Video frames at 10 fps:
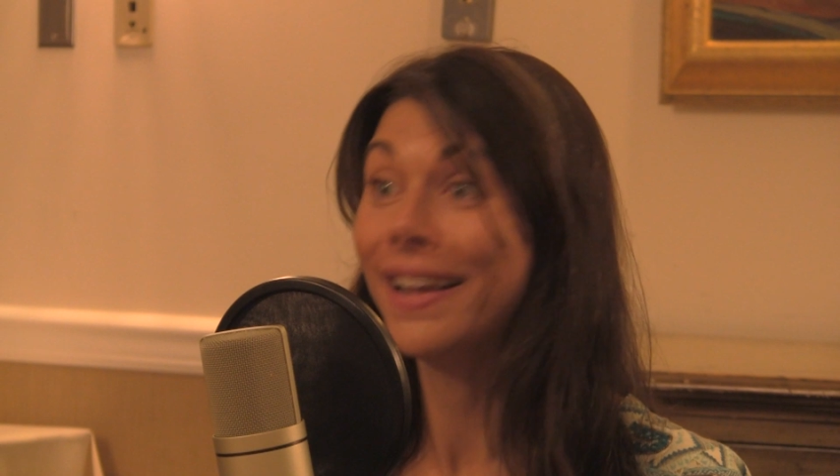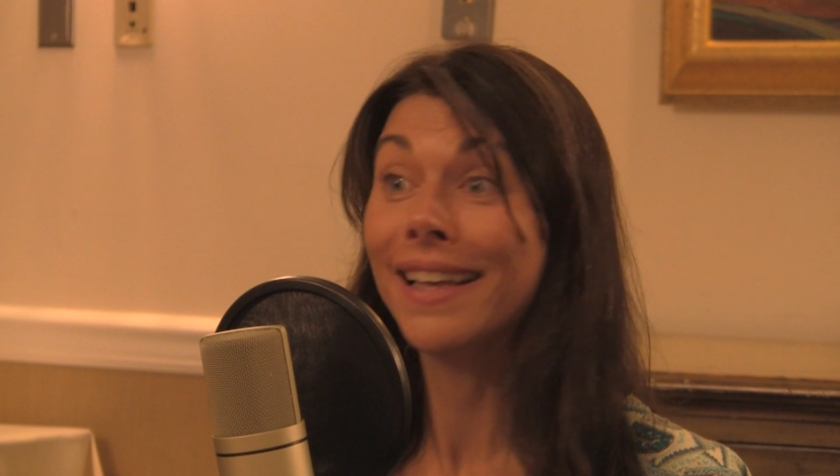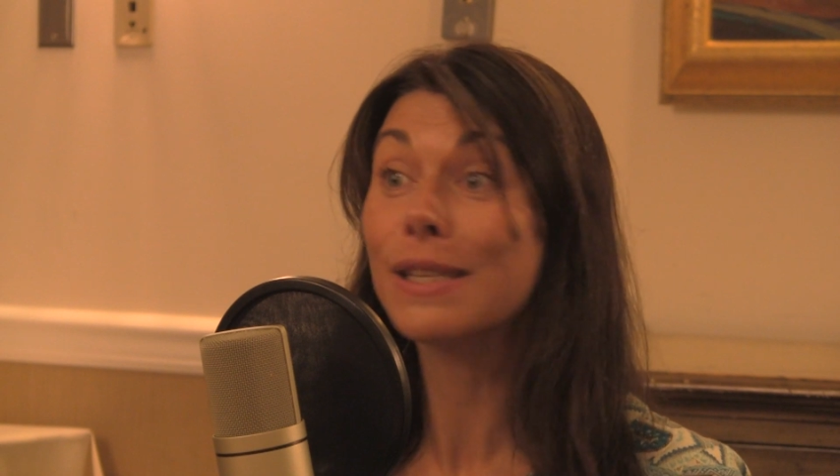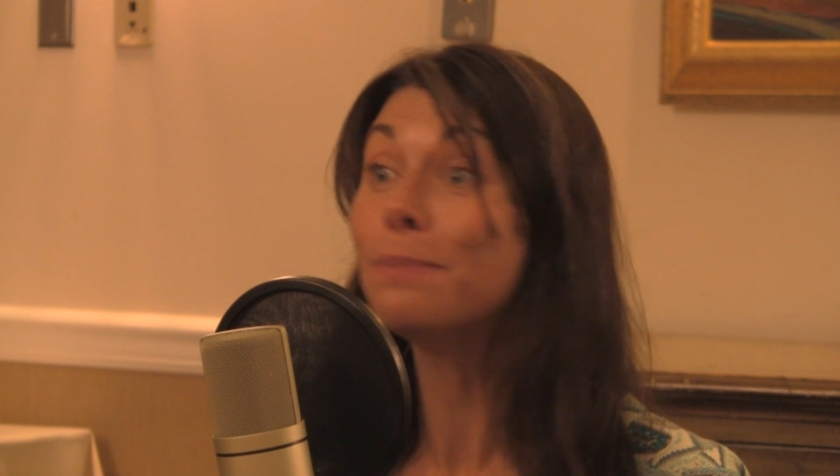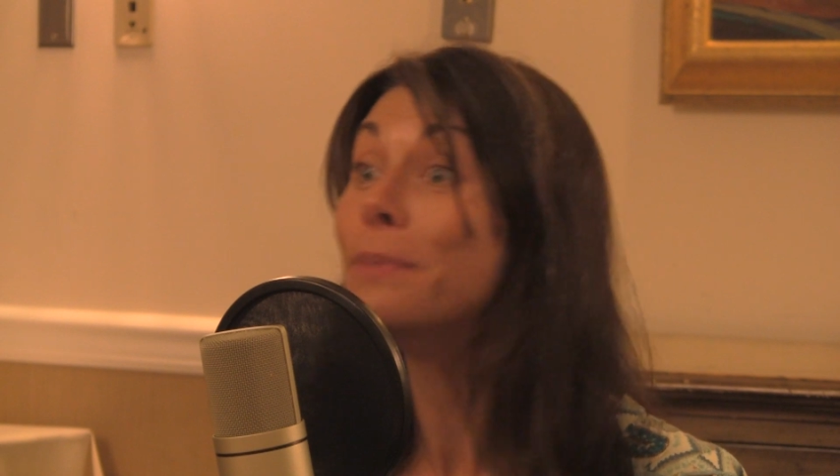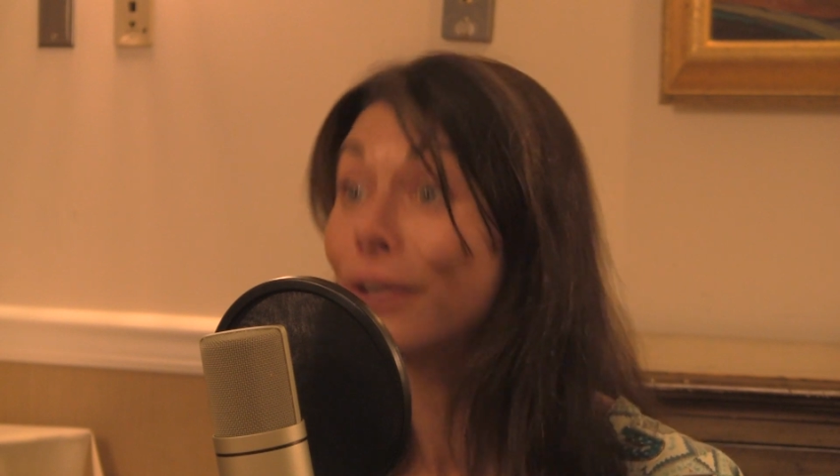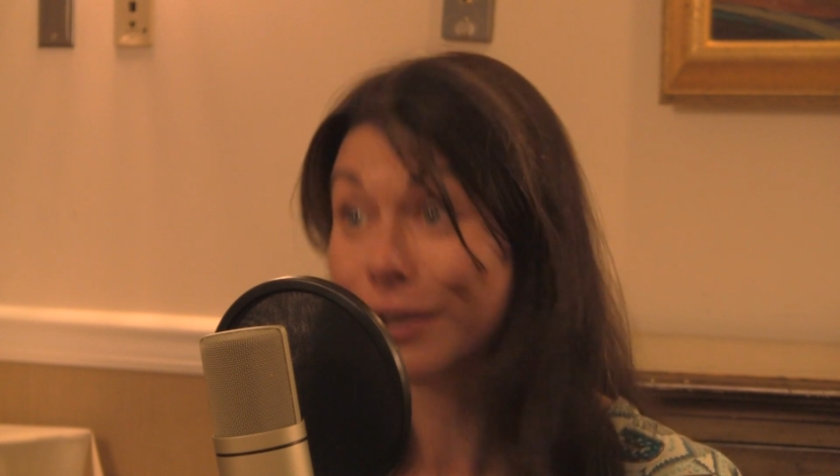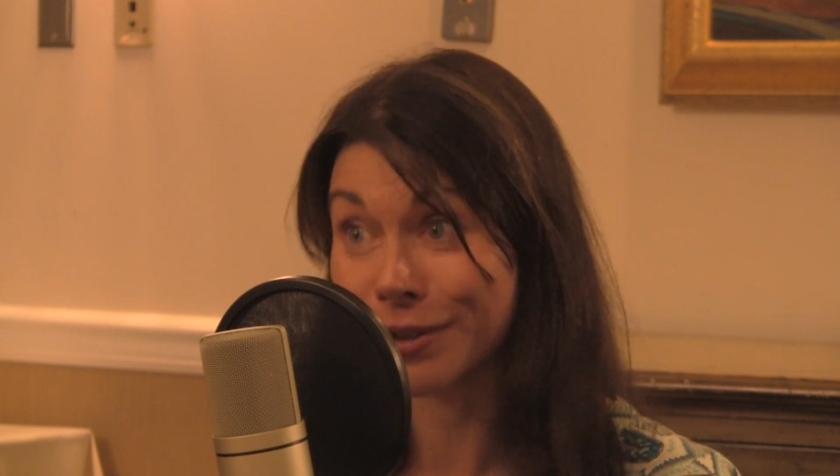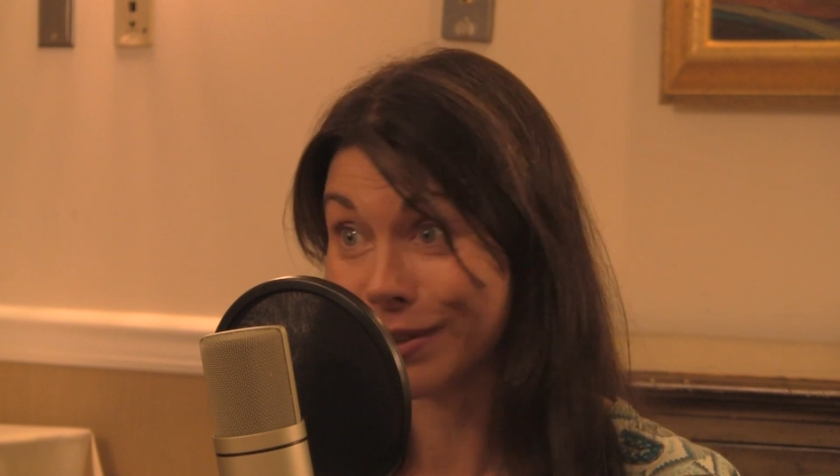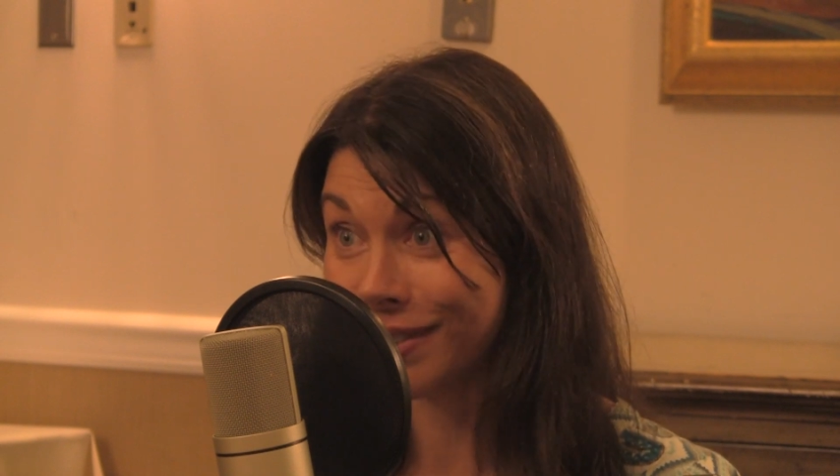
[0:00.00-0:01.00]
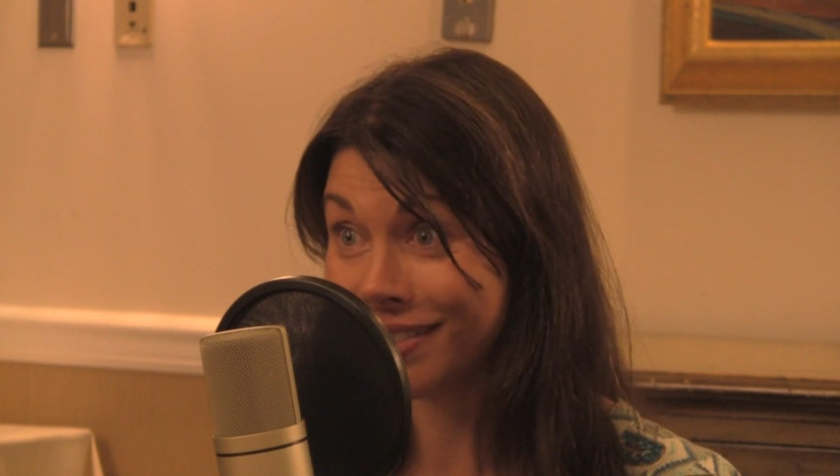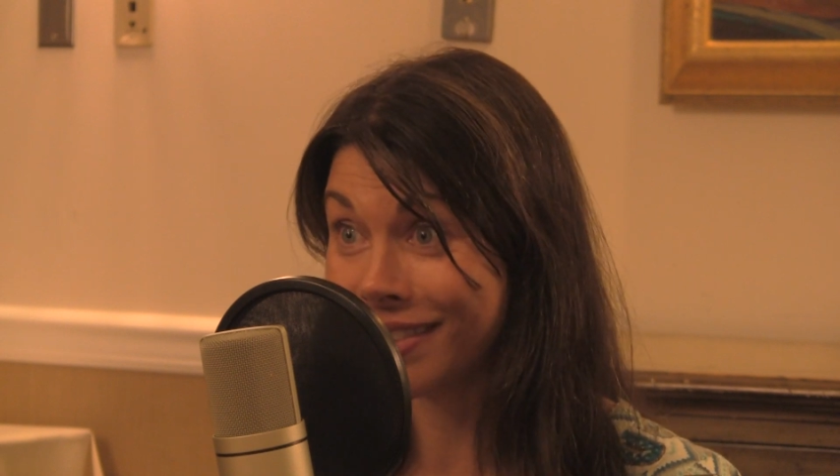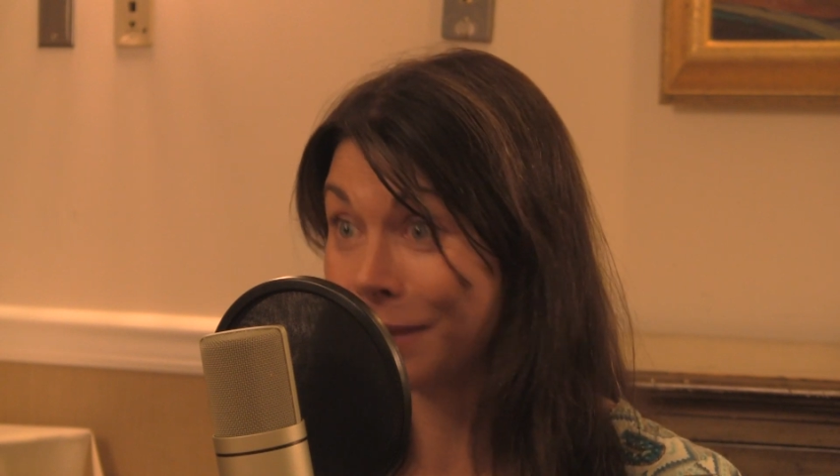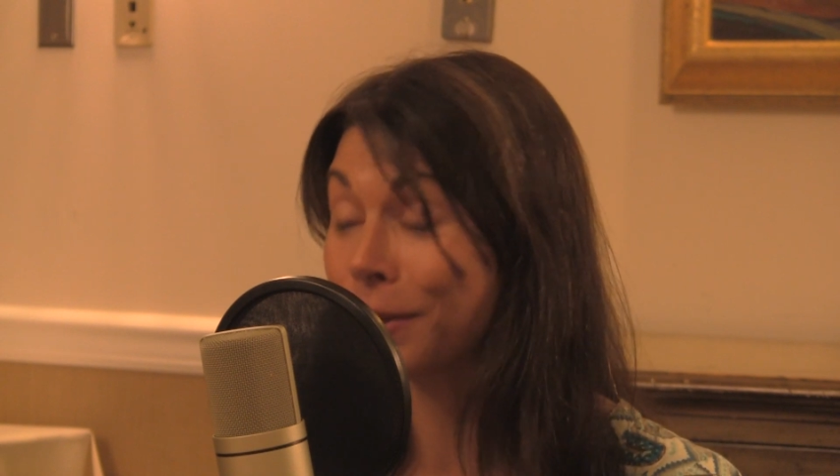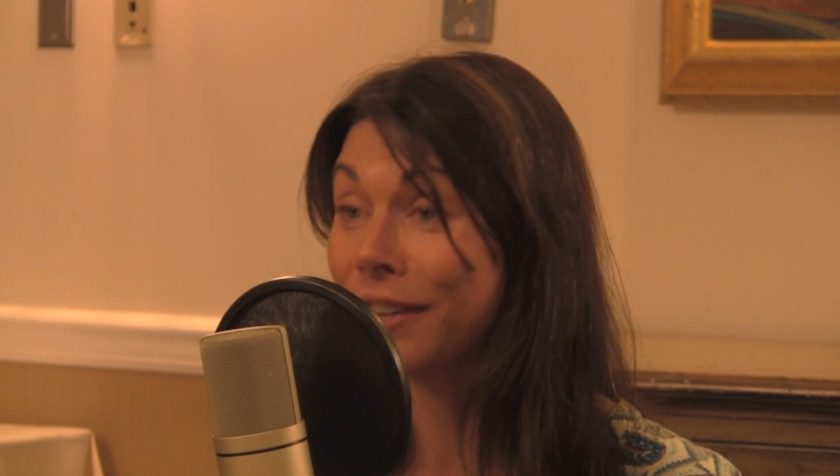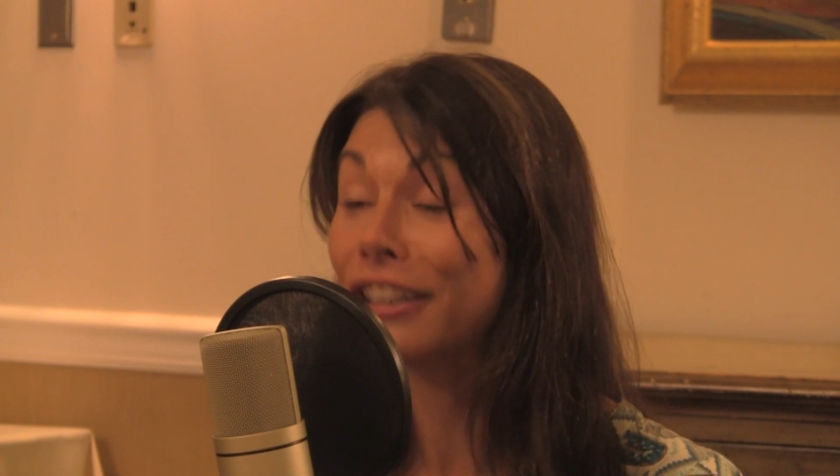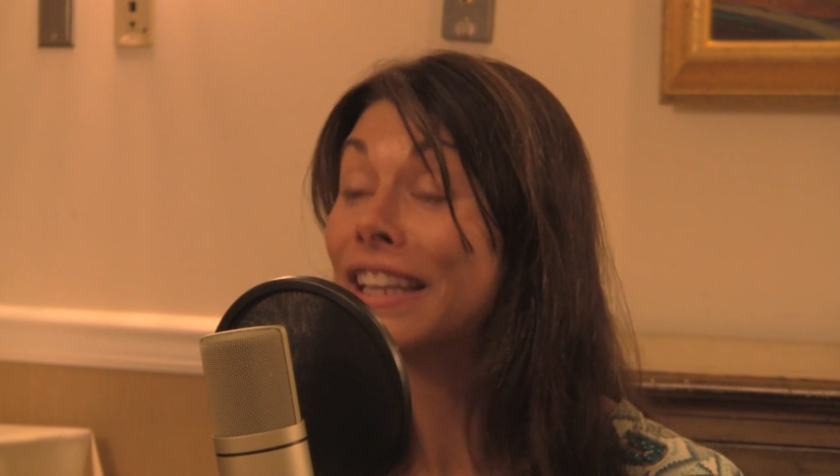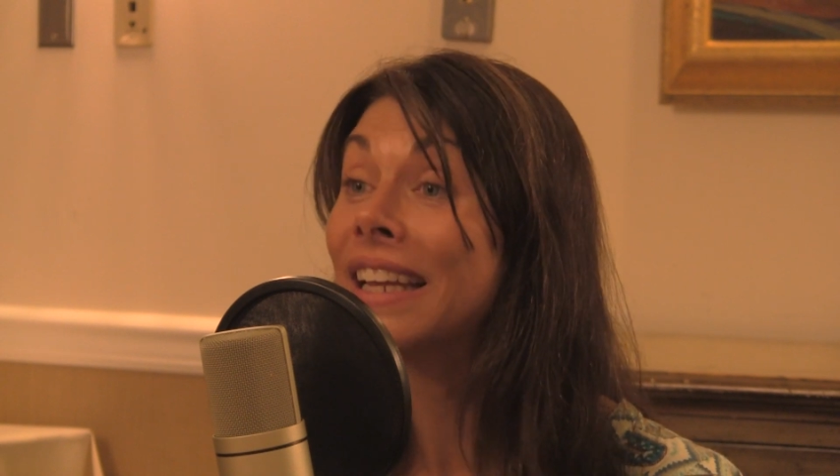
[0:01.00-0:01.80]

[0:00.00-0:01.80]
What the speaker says: It's a miracle that we're even